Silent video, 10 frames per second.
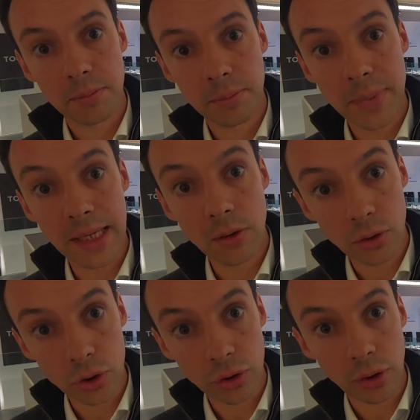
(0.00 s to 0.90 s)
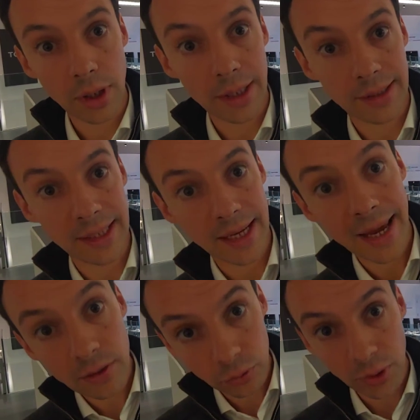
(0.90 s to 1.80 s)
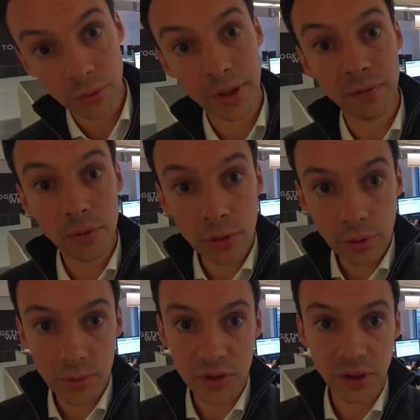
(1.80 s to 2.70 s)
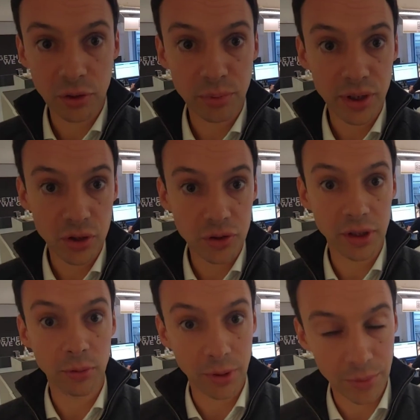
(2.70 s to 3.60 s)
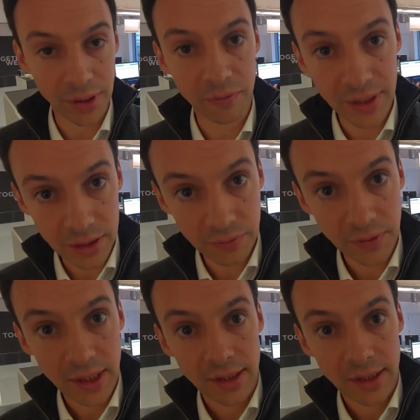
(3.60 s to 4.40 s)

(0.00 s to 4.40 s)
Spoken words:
be launched at the end of 2024, will start operations early 2025,